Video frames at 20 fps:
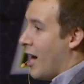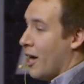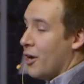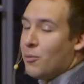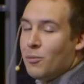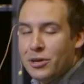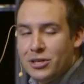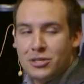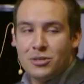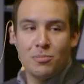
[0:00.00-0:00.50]

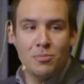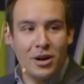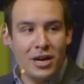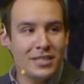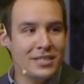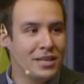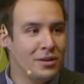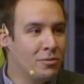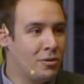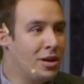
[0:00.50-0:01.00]
don't want to
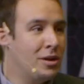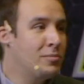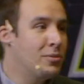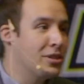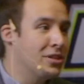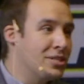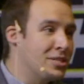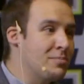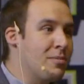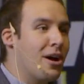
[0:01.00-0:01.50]
surprise anyone,
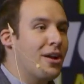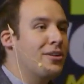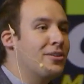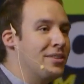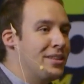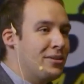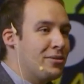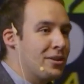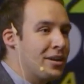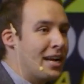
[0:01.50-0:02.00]
but the smaller
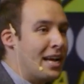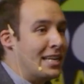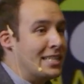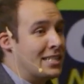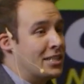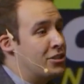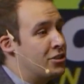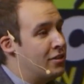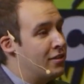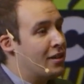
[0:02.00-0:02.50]
the
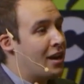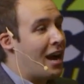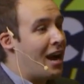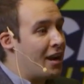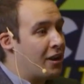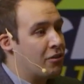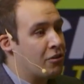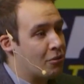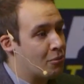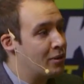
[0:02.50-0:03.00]
organization, the
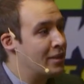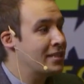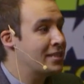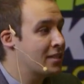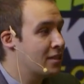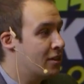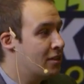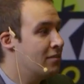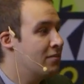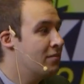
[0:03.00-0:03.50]
higher the
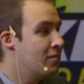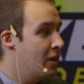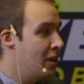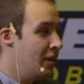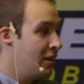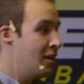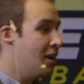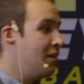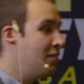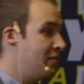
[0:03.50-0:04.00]
risk of
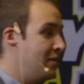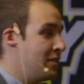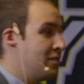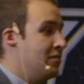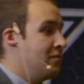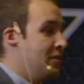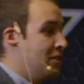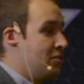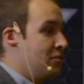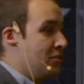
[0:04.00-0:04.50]
conflict
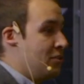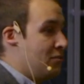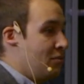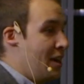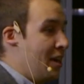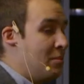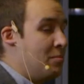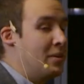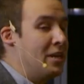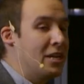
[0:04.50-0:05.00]
of interest,
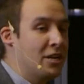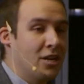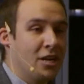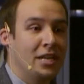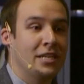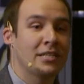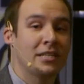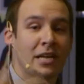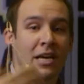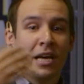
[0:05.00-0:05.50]
right?
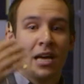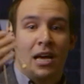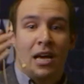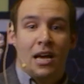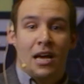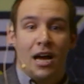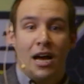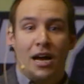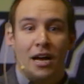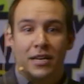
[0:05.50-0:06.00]
Because
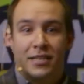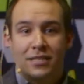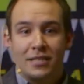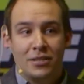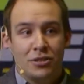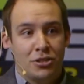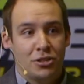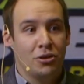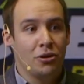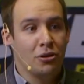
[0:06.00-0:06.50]

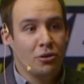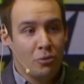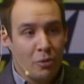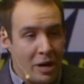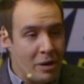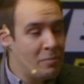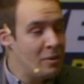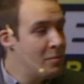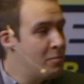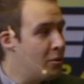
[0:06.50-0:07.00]
since you're
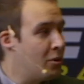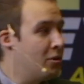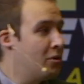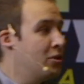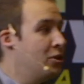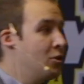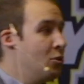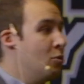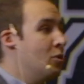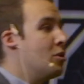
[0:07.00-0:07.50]
great
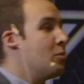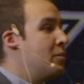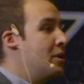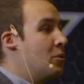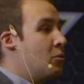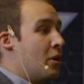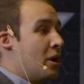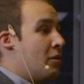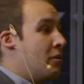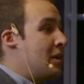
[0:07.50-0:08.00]
people, you will
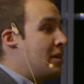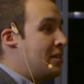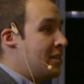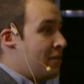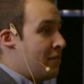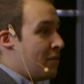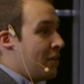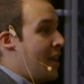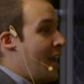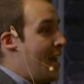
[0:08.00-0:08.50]
be wearing
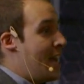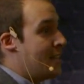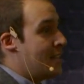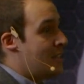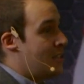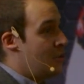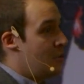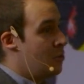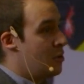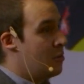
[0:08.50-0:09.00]
different
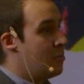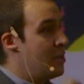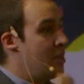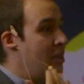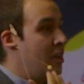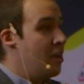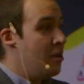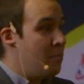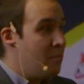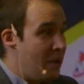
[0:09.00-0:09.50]
hats. You will
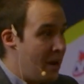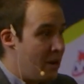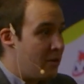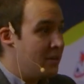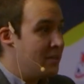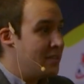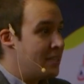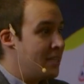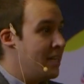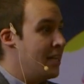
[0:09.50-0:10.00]
be
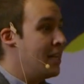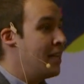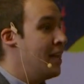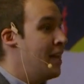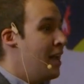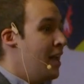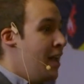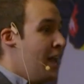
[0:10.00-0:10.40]
parenting,